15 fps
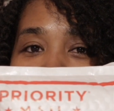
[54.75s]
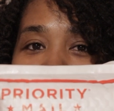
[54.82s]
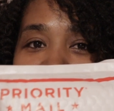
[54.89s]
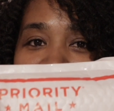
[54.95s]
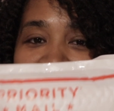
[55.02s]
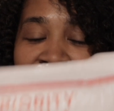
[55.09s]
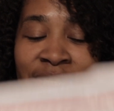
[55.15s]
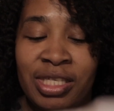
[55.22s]

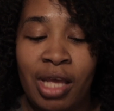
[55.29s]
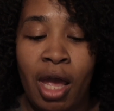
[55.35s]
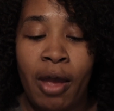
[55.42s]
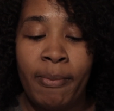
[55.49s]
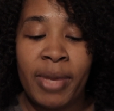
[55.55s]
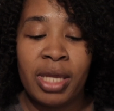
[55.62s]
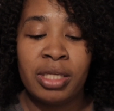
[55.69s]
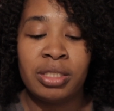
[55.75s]
got me
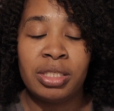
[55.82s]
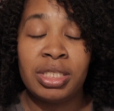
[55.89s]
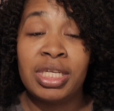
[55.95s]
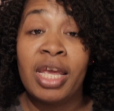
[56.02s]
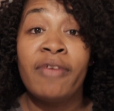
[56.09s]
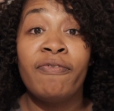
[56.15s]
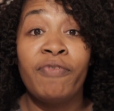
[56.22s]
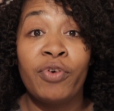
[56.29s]
some. It's
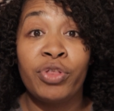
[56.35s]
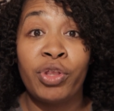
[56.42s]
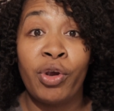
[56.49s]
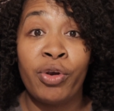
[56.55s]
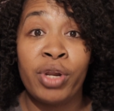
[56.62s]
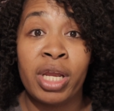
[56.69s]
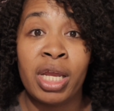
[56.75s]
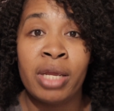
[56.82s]
10 for
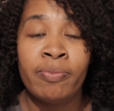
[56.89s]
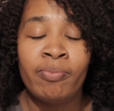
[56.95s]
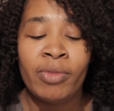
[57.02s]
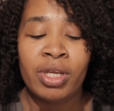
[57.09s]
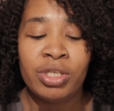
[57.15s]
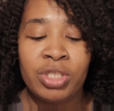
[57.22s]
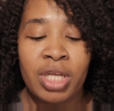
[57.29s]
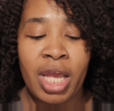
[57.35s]
30.
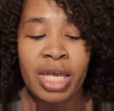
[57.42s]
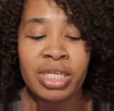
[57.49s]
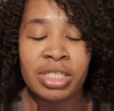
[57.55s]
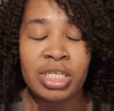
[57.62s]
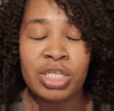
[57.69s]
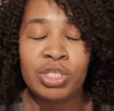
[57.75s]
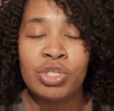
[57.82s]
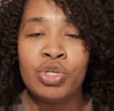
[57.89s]
She has
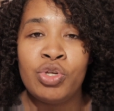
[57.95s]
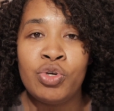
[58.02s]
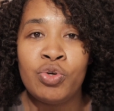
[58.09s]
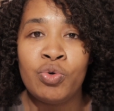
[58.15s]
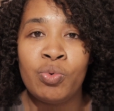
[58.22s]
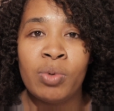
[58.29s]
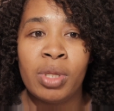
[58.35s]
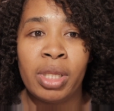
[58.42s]
this
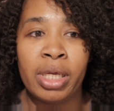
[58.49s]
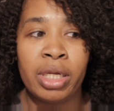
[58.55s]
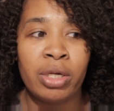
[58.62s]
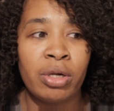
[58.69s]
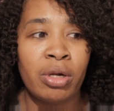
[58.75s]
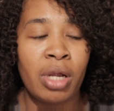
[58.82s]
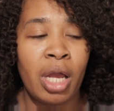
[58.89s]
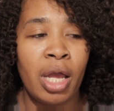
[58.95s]
new
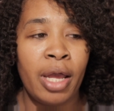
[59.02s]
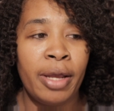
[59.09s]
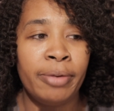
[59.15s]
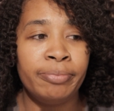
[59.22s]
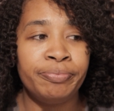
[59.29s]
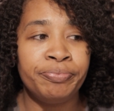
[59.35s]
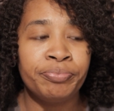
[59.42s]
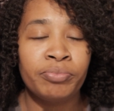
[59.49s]
glitter,
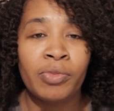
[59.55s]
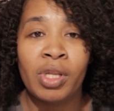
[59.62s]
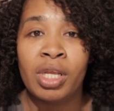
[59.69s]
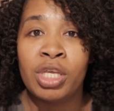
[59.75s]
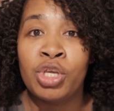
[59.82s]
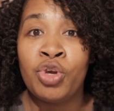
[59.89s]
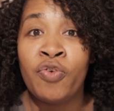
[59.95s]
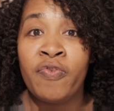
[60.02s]
um,
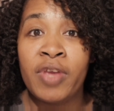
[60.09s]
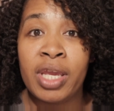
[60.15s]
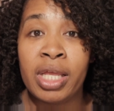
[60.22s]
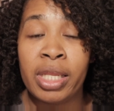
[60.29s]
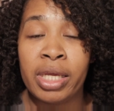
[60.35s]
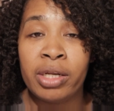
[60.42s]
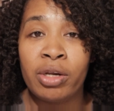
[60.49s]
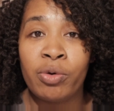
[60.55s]
UV
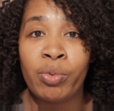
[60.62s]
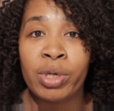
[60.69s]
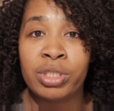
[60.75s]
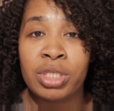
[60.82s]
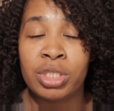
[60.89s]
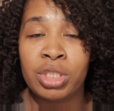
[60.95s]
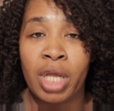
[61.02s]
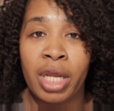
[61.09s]
glitter, which
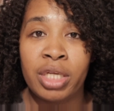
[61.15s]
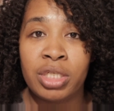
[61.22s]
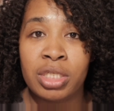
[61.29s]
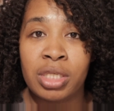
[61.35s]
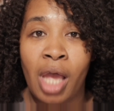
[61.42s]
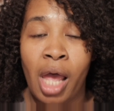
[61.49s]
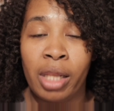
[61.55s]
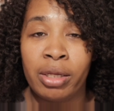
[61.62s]
it changes
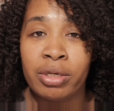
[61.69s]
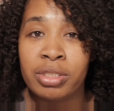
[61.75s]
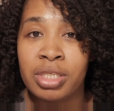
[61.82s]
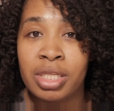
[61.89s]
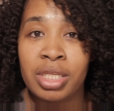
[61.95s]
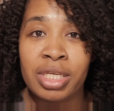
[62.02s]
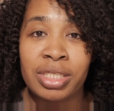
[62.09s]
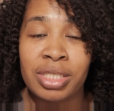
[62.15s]
colors
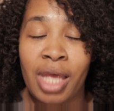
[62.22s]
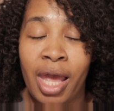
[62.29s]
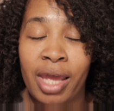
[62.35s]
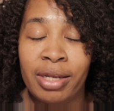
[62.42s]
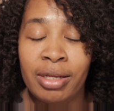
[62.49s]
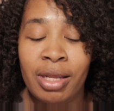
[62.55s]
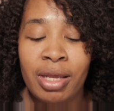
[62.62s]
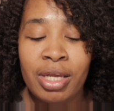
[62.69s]
in the
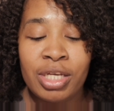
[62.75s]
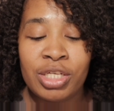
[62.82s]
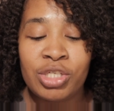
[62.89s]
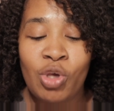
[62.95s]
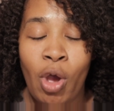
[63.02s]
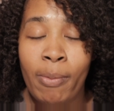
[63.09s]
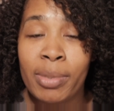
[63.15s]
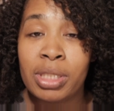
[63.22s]
sun.
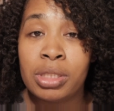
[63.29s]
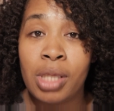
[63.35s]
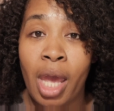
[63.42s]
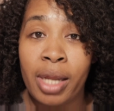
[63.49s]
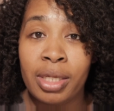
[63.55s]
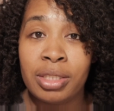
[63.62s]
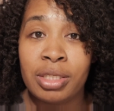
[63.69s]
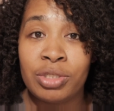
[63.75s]
So I'm
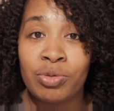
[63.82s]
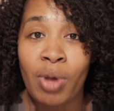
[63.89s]
excited to